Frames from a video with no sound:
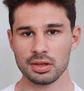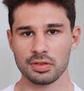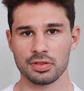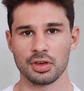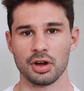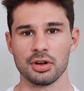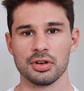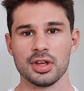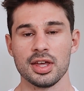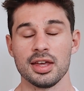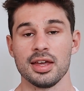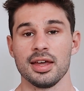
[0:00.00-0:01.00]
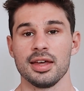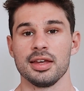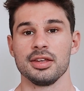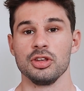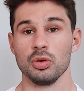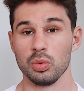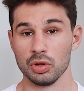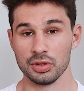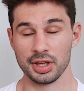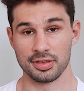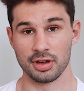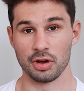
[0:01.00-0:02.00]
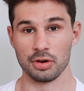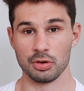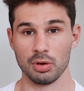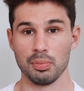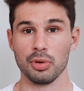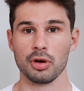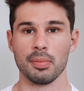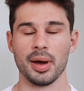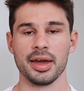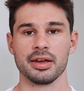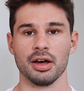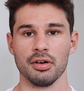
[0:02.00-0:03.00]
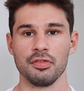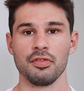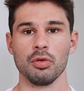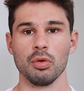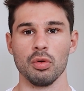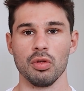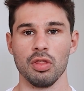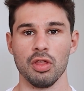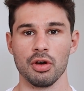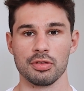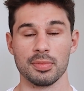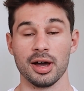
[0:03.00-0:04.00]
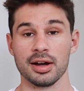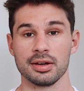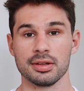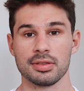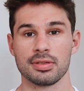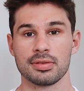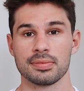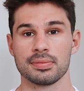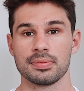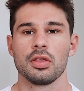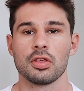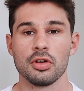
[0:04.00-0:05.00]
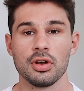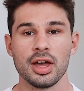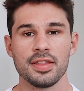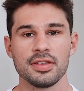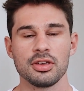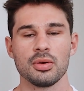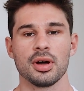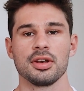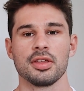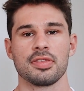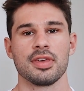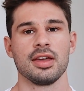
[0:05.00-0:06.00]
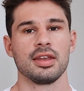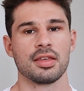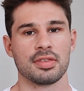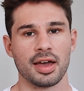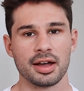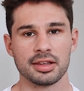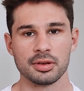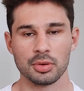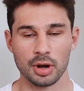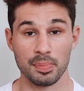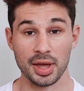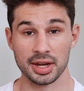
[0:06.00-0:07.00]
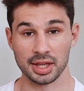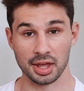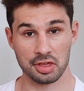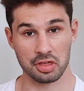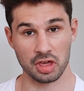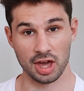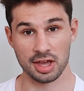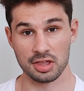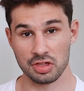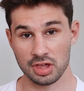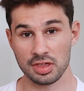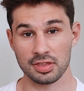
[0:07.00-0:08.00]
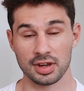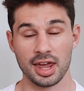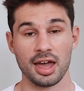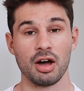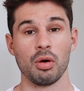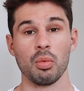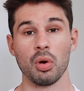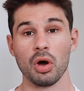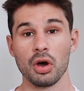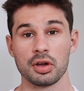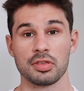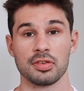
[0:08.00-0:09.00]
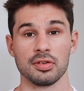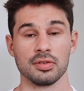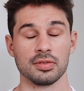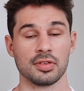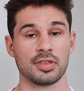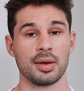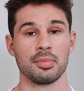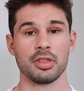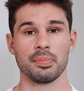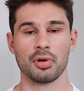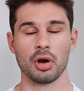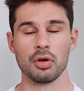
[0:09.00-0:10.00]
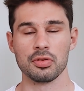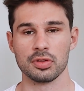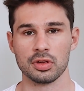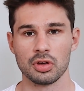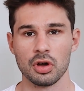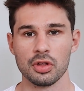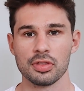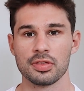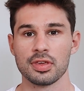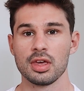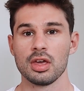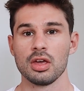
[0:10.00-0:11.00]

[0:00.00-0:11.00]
So you will need to go to a bookmaker for those markets. So now that you understand exactly what a betting exchange is and how it works and some of the pros and cons,